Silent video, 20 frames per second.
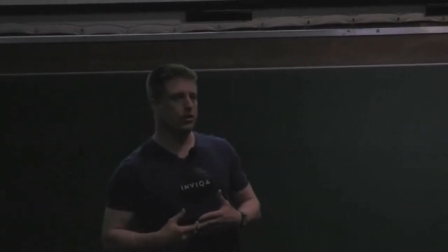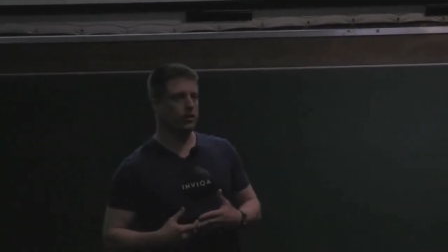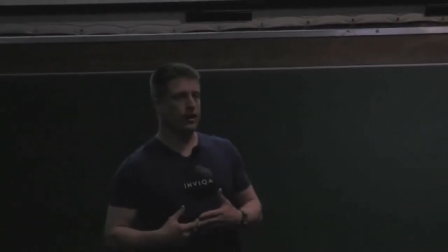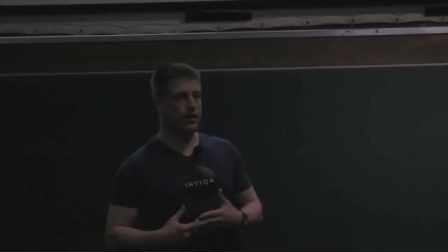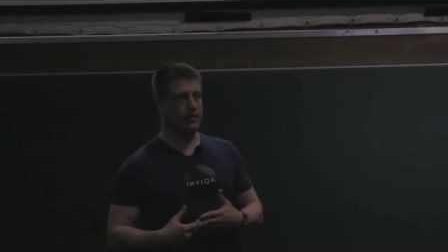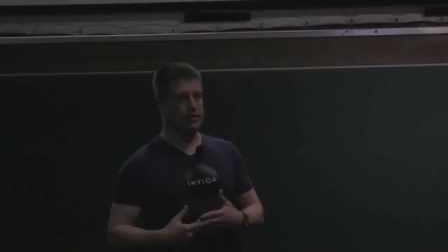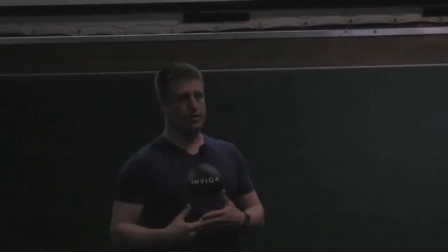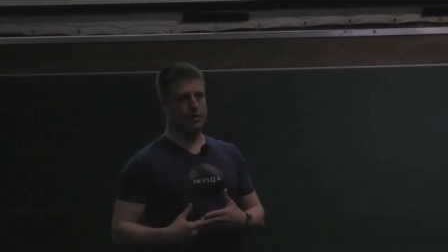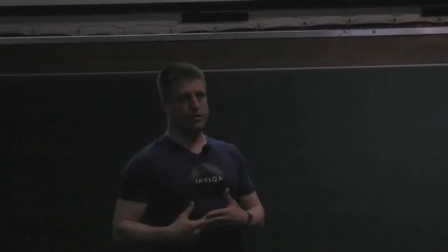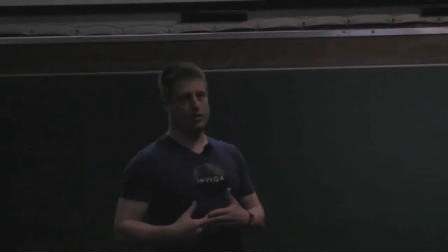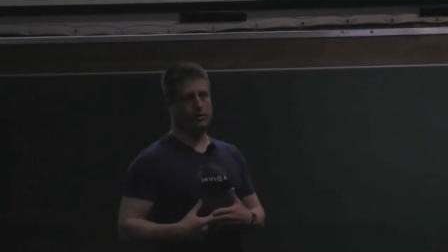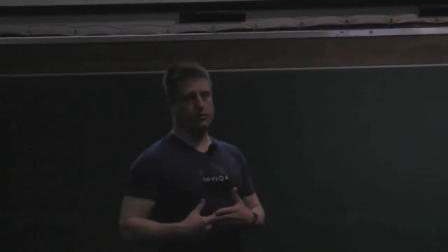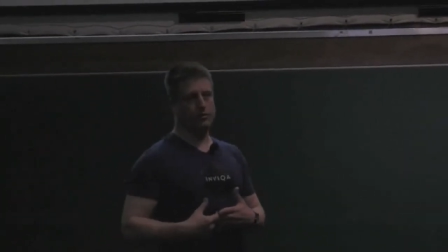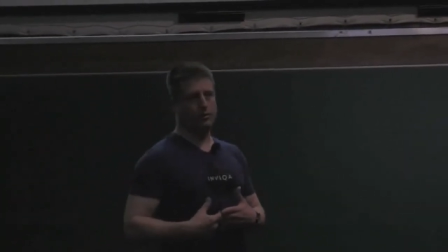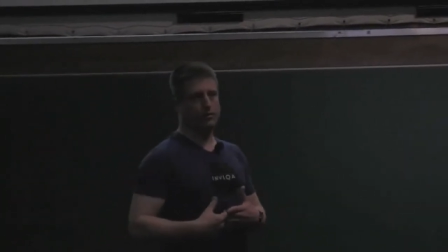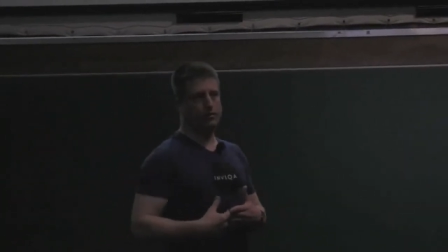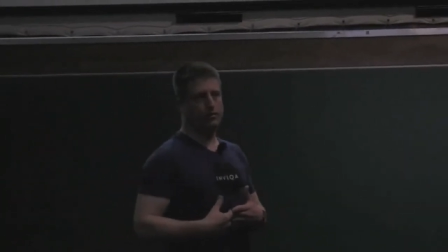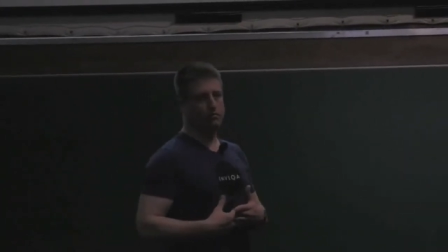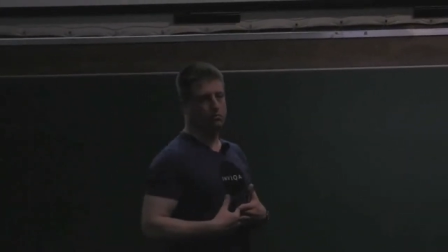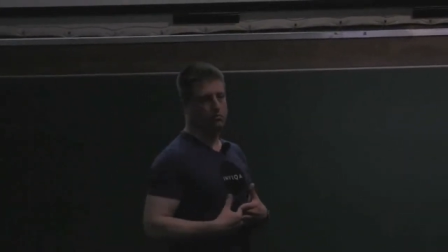get the
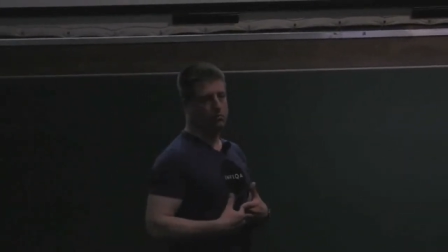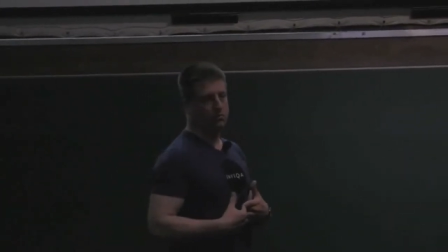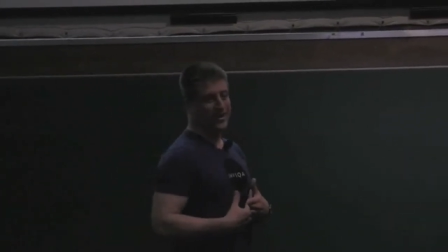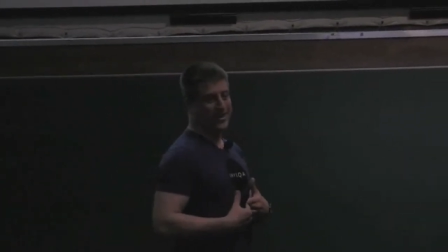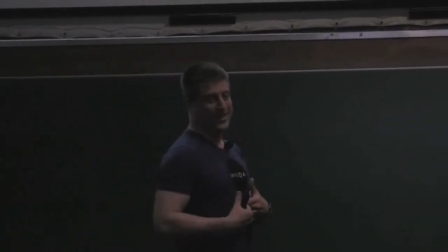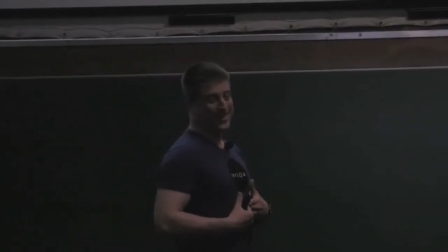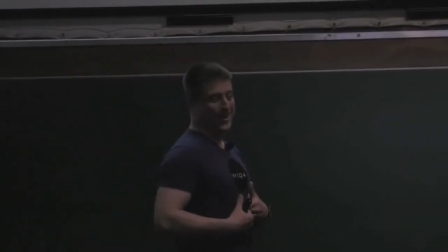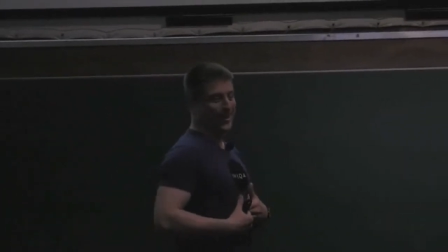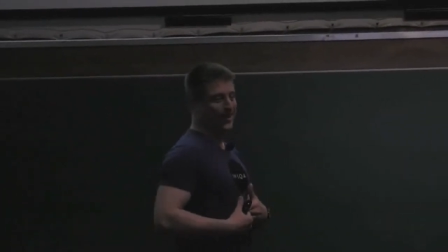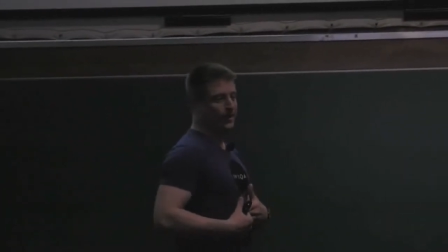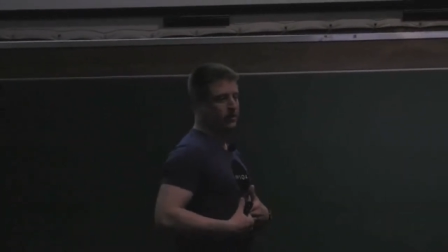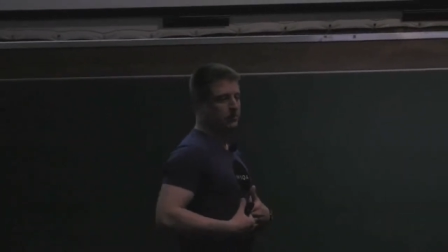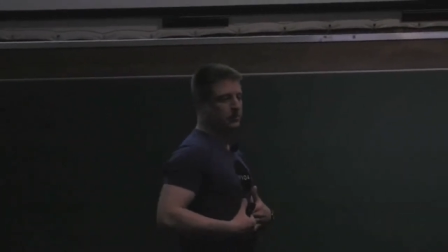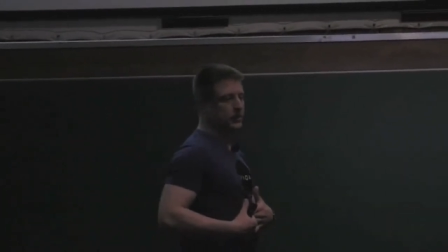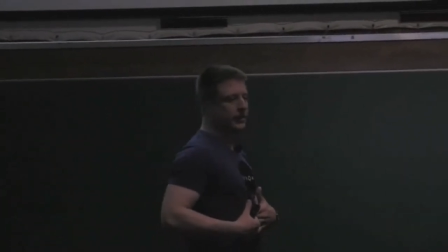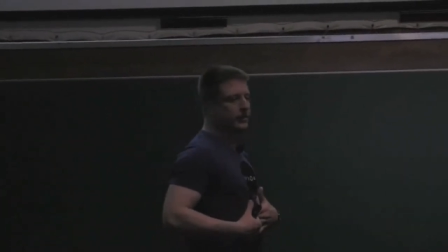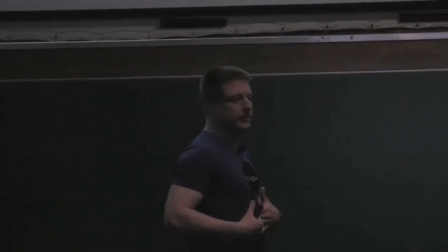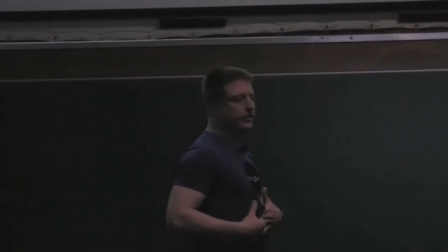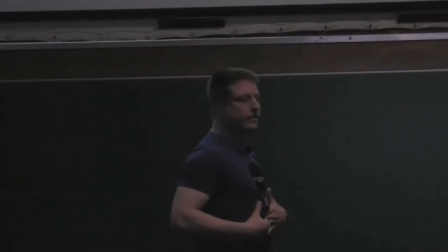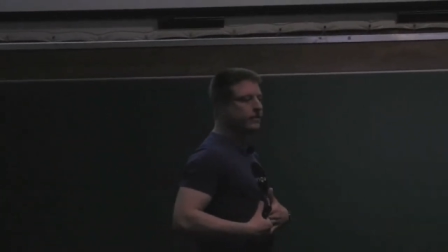code that's in that
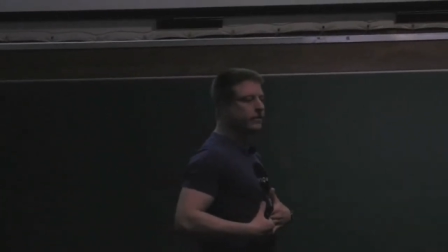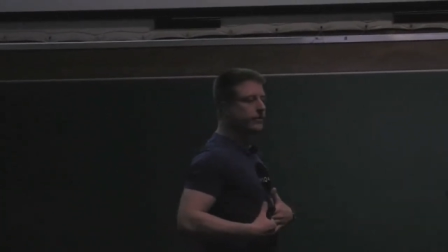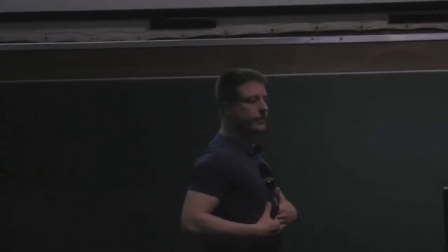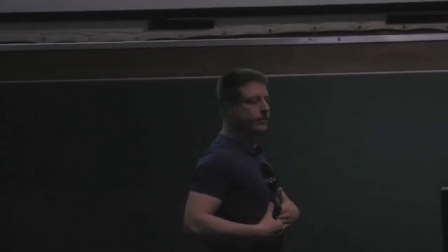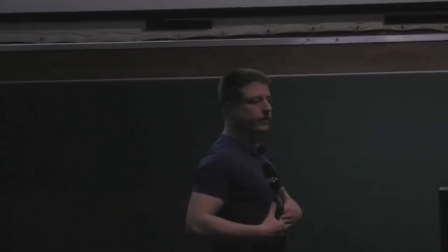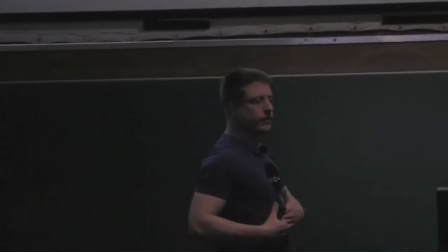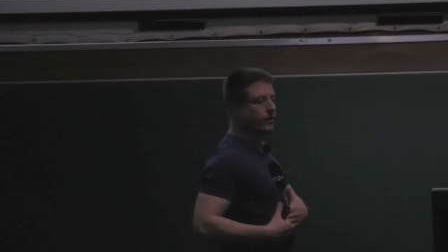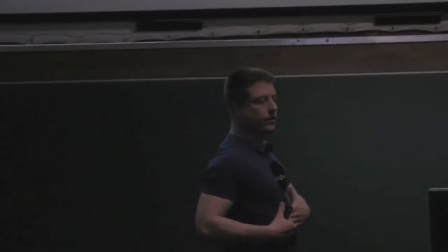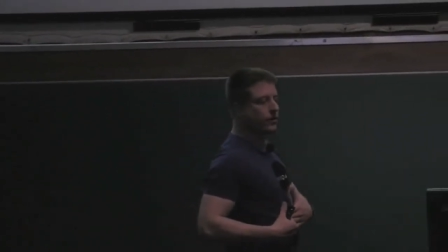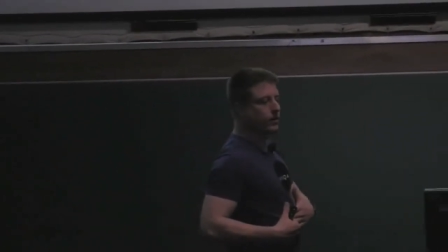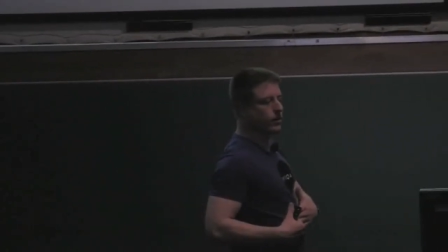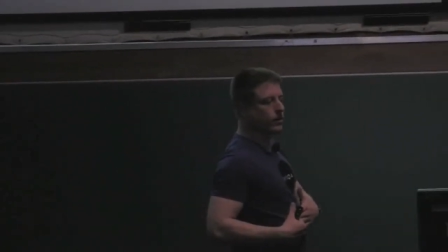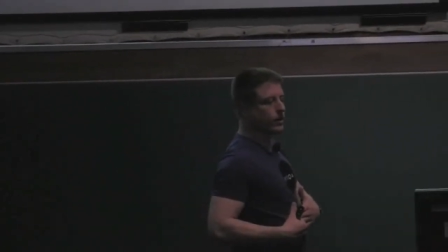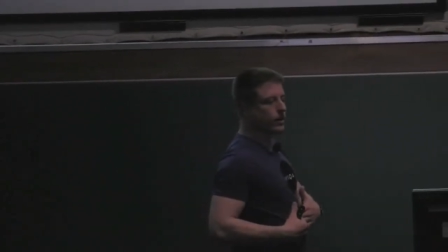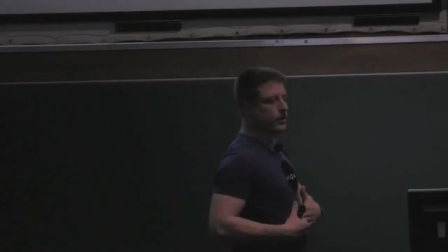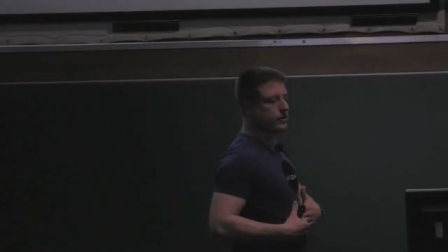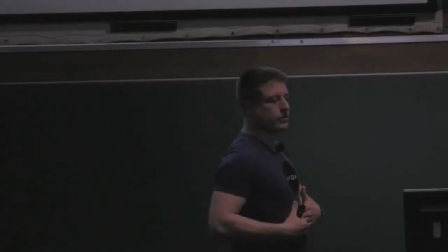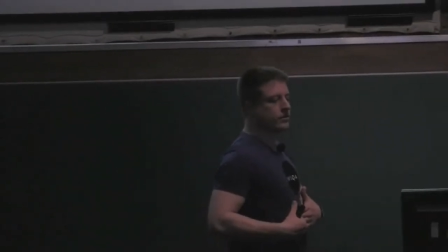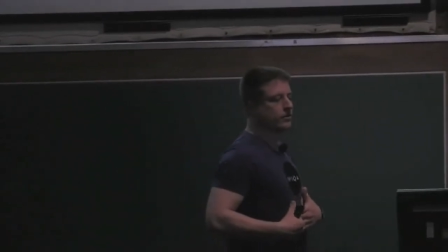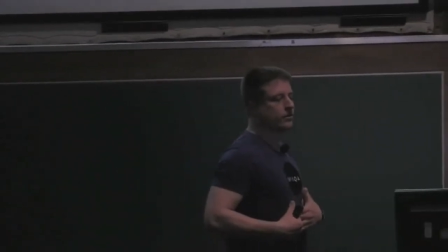commit
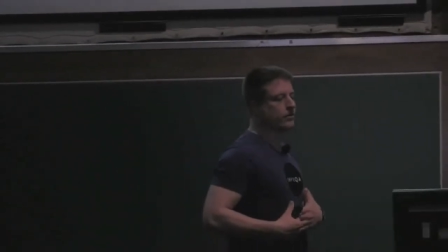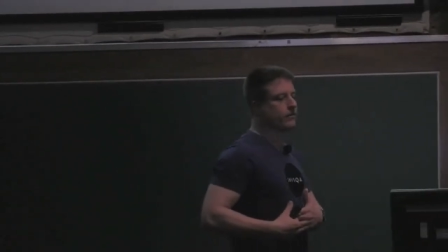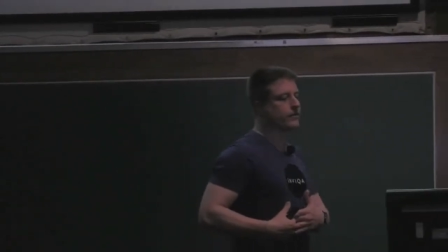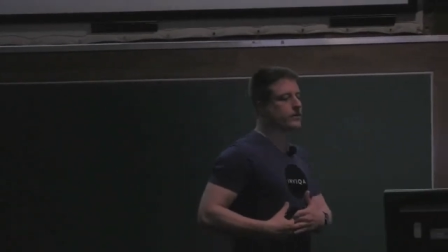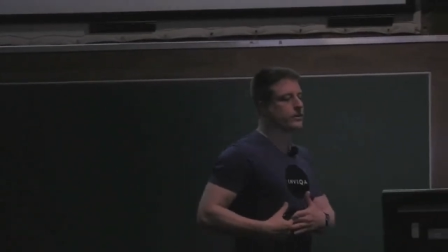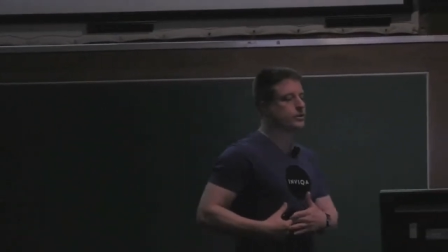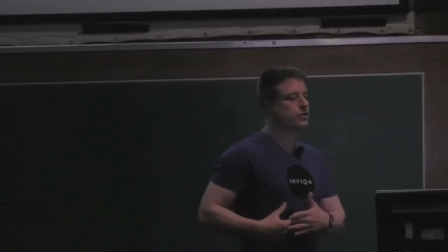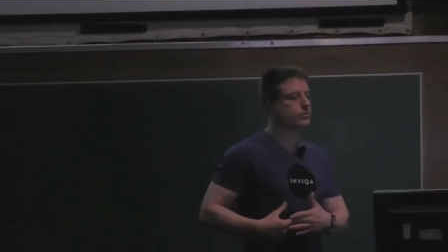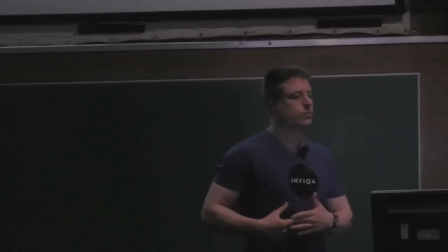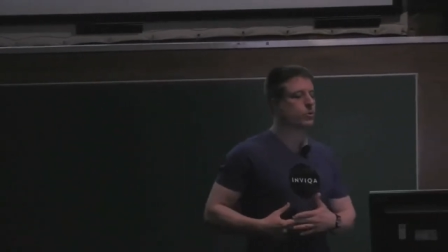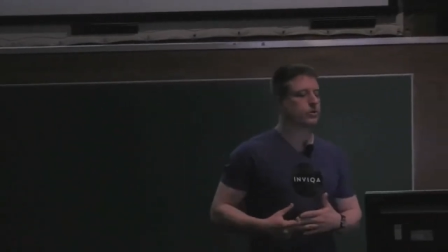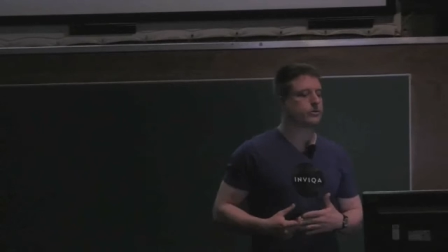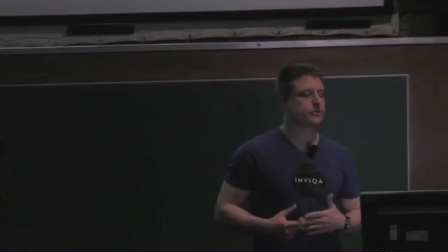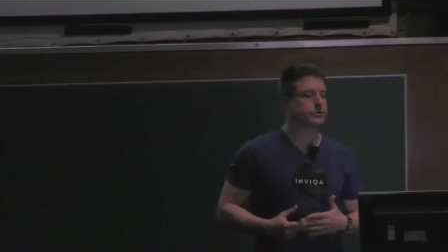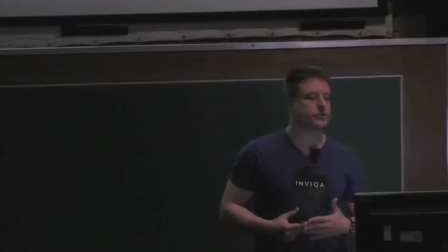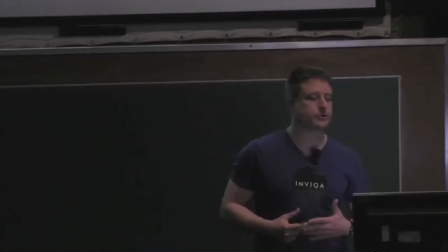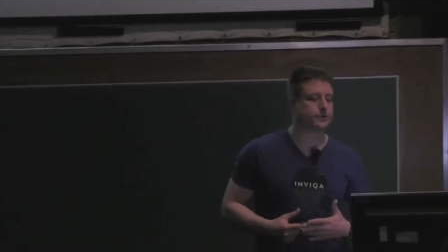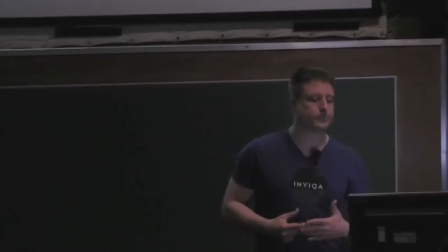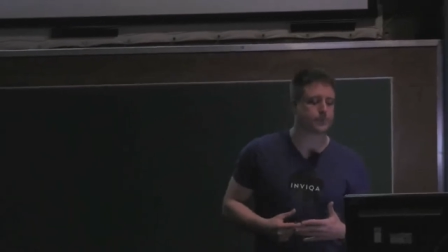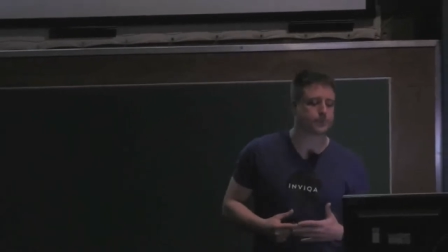into the feature
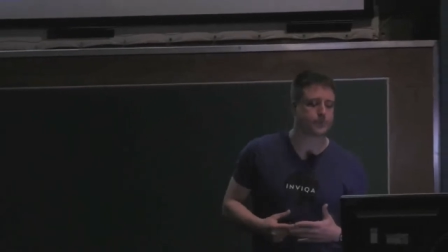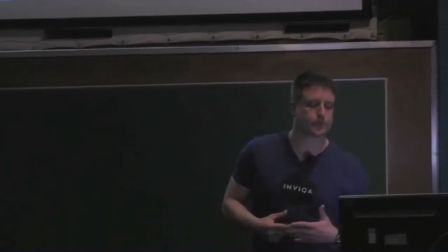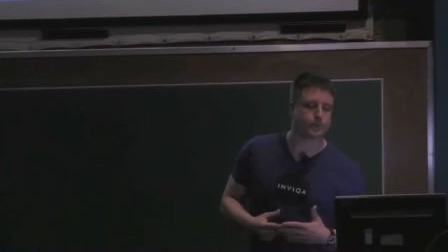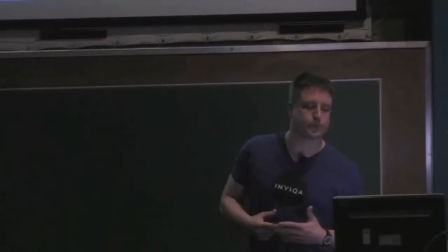branch.